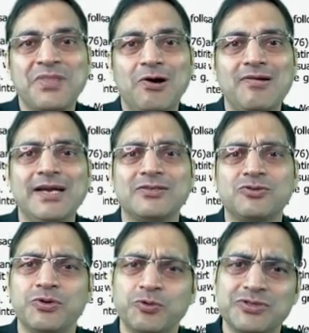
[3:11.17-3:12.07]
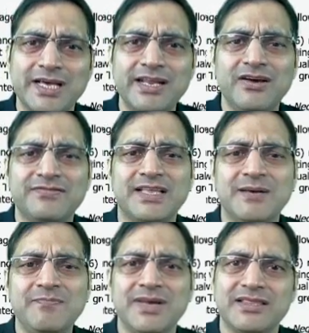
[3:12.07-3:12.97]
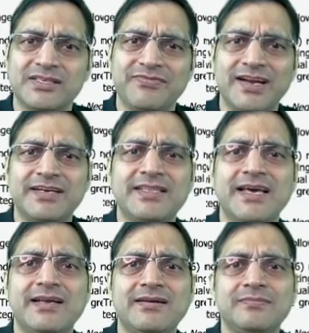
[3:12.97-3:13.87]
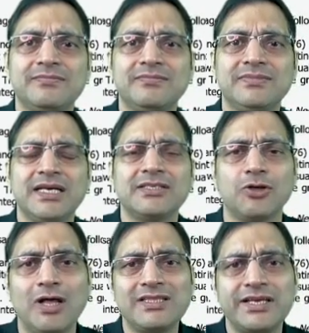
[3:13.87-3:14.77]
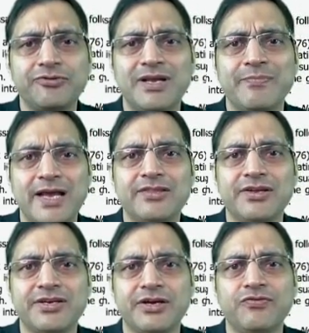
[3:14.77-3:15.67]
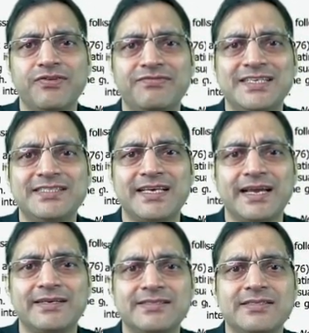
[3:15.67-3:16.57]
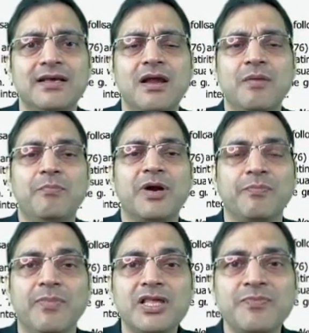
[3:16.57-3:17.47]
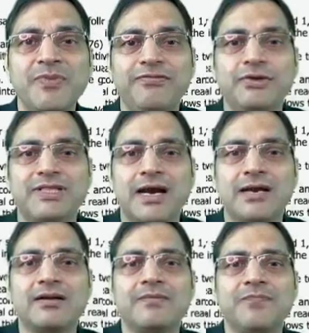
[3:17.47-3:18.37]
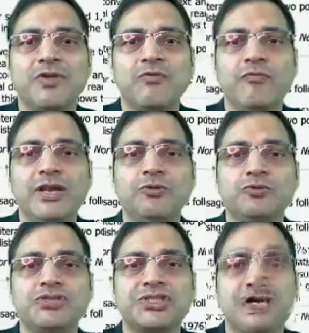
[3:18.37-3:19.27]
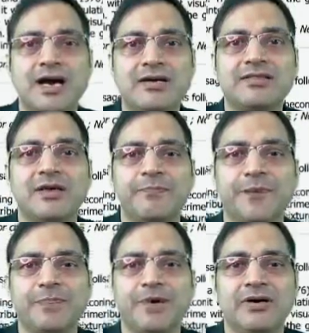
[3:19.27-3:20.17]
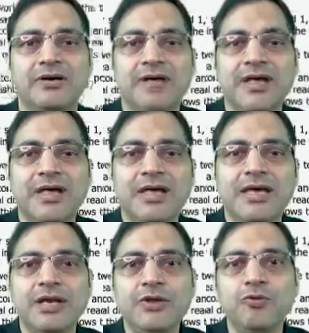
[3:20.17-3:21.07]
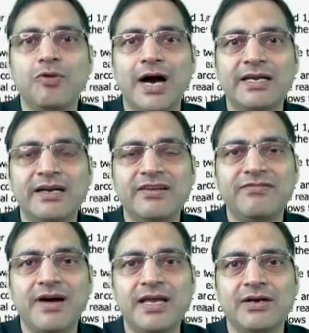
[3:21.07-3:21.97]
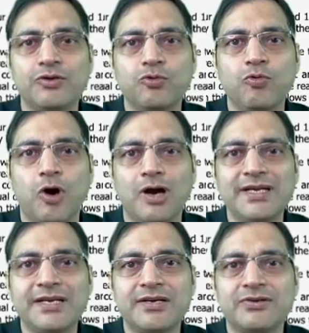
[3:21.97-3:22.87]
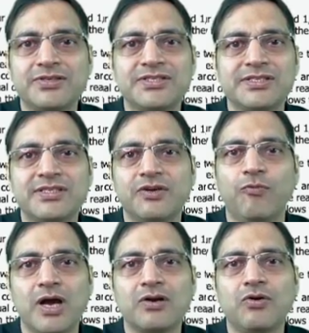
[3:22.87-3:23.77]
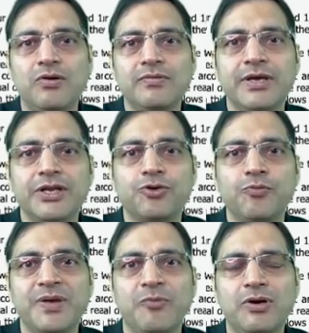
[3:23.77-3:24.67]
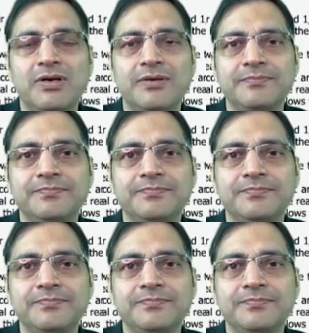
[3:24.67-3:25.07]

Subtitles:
All right, so use any of them and just fill it there. That is all that you can manage in 10 to 15 seconds. But much before that, when you start the paper, can you identify and do all TITA questions in one go in QP mode?